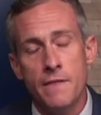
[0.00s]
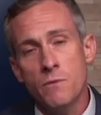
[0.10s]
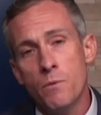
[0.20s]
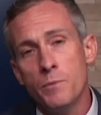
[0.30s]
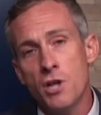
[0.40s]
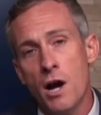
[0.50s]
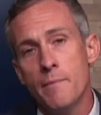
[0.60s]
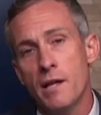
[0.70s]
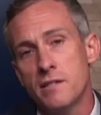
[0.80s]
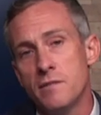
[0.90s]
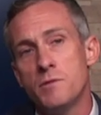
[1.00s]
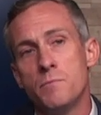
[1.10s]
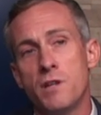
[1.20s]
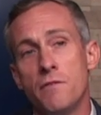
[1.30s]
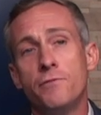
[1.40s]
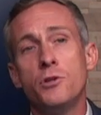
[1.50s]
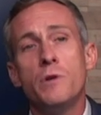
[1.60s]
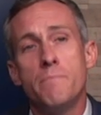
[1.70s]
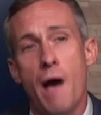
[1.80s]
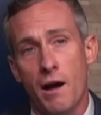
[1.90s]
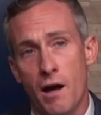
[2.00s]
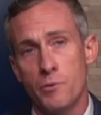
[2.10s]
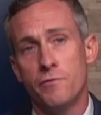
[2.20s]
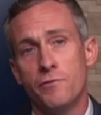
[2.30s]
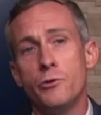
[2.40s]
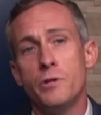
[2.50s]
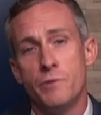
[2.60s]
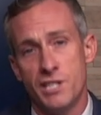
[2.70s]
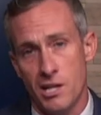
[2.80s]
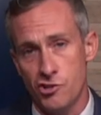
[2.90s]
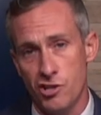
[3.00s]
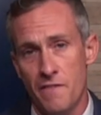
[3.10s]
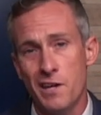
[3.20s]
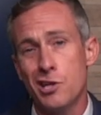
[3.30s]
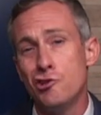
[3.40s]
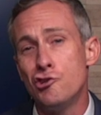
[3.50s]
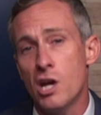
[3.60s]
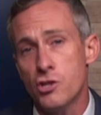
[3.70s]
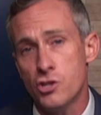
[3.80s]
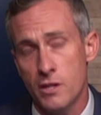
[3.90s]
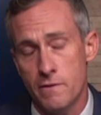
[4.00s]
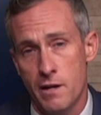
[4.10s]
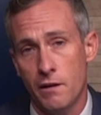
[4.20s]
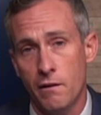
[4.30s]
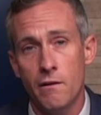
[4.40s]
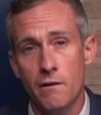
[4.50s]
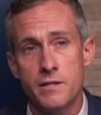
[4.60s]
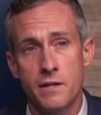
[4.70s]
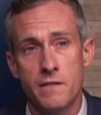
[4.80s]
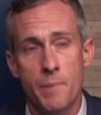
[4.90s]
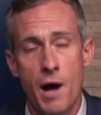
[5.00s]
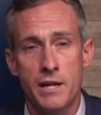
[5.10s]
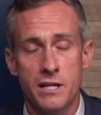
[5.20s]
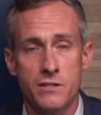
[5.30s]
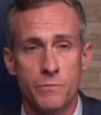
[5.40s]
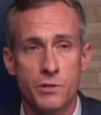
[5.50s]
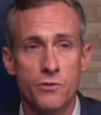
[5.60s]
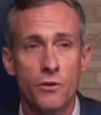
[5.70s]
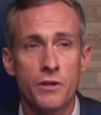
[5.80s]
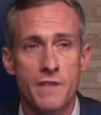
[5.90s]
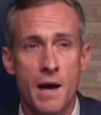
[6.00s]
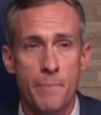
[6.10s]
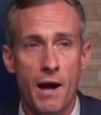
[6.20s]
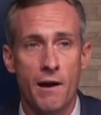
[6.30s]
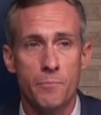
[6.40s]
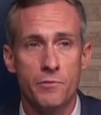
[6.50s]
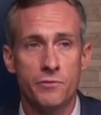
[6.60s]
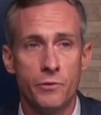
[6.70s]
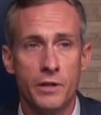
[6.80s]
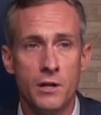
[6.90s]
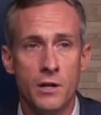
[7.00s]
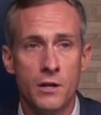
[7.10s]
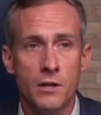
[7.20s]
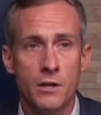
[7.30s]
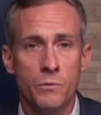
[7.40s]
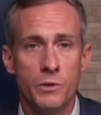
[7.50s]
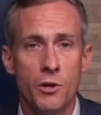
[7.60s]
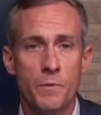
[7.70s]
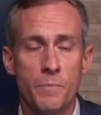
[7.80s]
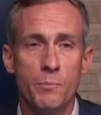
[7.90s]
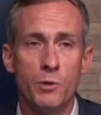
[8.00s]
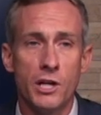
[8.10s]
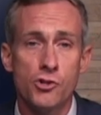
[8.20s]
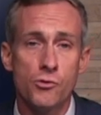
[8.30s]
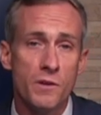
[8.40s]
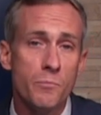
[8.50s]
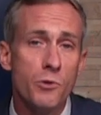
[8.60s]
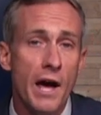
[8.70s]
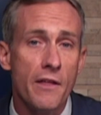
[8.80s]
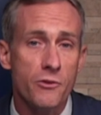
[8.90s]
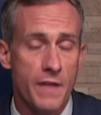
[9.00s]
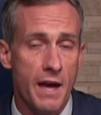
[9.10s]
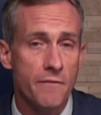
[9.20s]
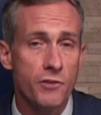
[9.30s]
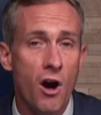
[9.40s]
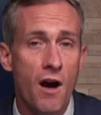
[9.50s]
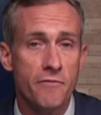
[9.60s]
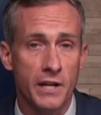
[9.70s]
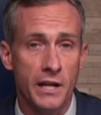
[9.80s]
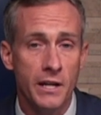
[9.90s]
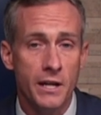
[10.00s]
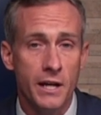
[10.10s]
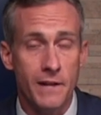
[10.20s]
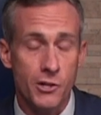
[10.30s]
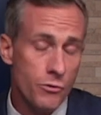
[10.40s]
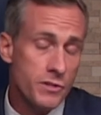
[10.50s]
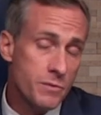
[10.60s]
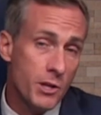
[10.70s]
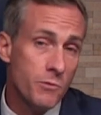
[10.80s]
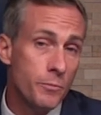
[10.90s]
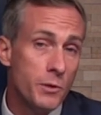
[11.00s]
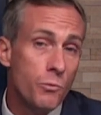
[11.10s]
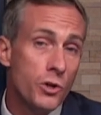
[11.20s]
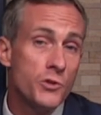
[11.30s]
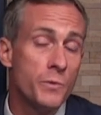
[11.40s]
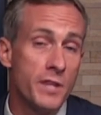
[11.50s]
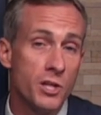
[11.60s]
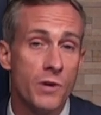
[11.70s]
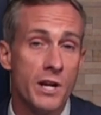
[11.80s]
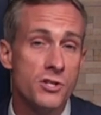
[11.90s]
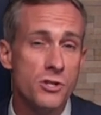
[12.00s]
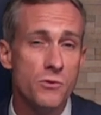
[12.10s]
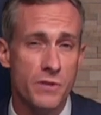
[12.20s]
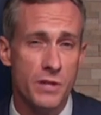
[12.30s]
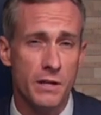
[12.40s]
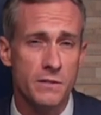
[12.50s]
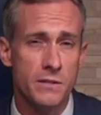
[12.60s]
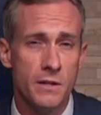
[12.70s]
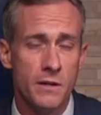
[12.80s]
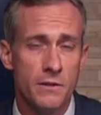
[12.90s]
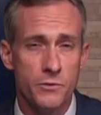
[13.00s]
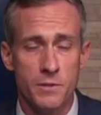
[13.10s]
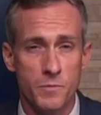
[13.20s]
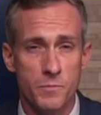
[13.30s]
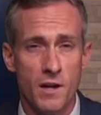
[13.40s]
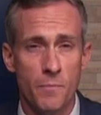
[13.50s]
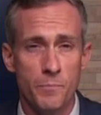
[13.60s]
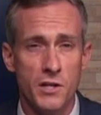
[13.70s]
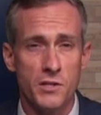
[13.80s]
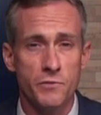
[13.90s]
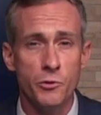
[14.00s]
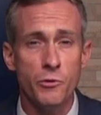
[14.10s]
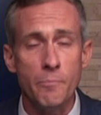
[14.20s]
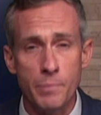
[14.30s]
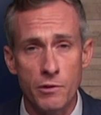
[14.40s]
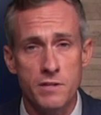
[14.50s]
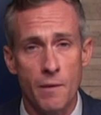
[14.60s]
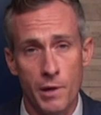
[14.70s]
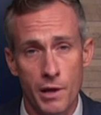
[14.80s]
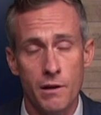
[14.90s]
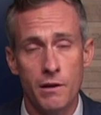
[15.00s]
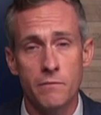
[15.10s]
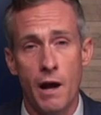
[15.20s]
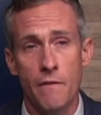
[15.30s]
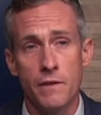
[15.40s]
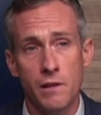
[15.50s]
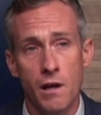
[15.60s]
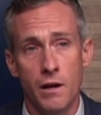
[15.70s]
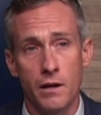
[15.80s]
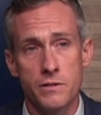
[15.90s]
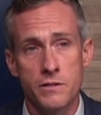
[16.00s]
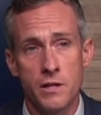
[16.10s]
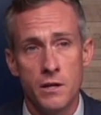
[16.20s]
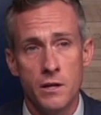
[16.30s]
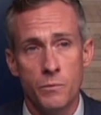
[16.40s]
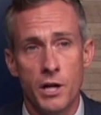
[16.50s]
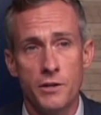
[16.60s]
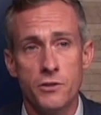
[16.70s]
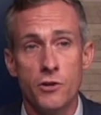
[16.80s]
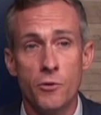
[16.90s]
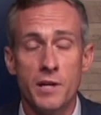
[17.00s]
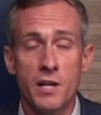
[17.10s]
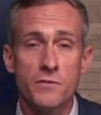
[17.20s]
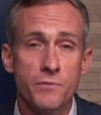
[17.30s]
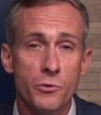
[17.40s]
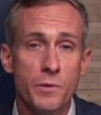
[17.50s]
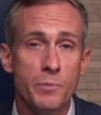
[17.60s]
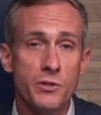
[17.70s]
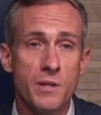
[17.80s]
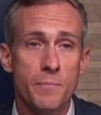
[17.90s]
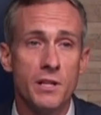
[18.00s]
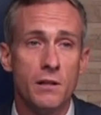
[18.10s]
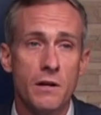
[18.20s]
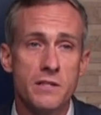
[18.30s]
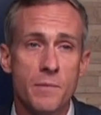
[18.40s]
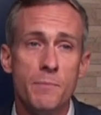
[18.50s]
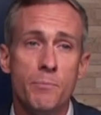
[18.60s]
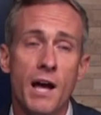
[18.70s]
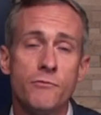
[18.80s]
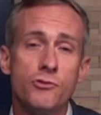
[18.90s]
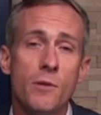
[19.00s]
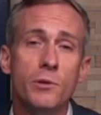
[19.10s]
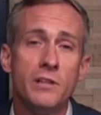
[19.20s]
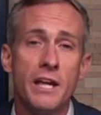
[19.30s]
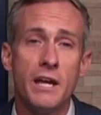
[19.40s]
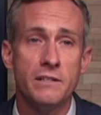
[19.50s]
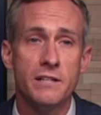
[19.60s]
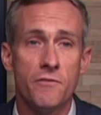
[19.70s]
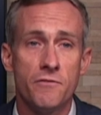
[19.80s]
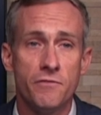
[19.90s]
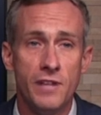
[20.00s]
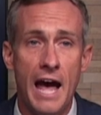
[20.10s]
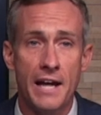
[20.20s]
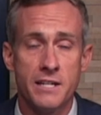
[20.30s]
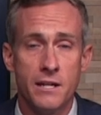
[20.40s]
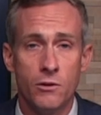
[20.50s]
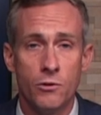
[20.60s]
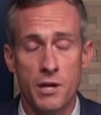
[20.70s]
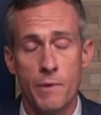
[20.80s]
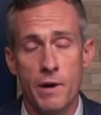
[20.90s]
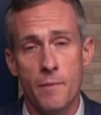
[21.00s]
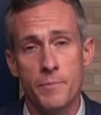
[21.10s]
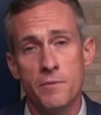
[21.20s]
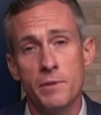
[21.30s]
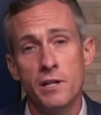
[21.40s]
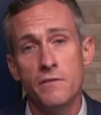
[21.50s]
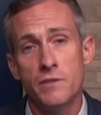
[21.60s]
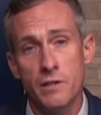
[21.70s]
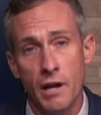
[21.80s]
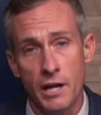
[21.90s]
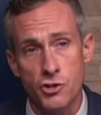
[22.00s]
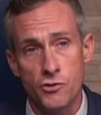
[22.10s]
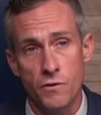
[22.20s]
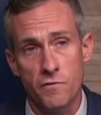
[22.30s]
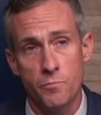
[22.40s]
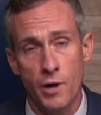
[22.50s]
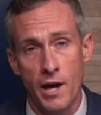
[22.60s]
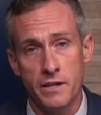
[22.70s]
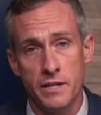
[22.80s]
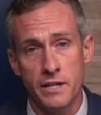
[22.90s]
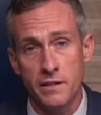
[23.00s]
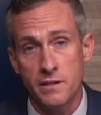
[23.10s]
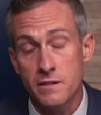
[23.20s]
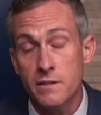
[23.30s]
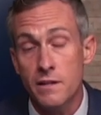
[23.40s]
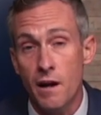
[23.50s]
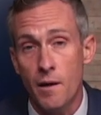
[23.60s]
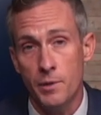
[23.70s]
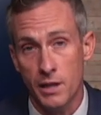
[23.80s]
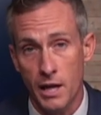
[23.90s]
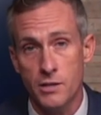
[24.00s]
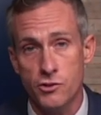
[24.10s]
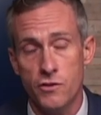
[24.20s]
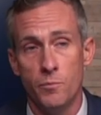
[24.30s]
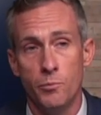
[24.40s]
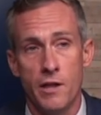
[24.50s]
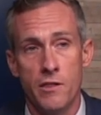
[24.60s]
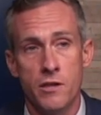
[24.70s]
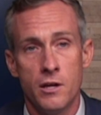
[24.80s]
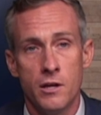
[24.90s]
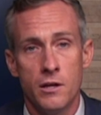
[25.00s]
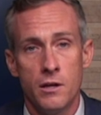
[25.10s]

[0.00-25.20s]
And then when we talk about symptoms of fluid backup or fluid retention and the congestion that occurs in the body as a result of that backup of fluid, we know that people get short of breath or they have coughing, and that shortness of breath will be worse when they try to do things. Those symptoms come because fluid builds up in and around the lungs. We also know because fluid builds up in the lungs that people have trouble laying down flat, or they wake up in the middle of the night short of breath and needing to sit up and catch their breath.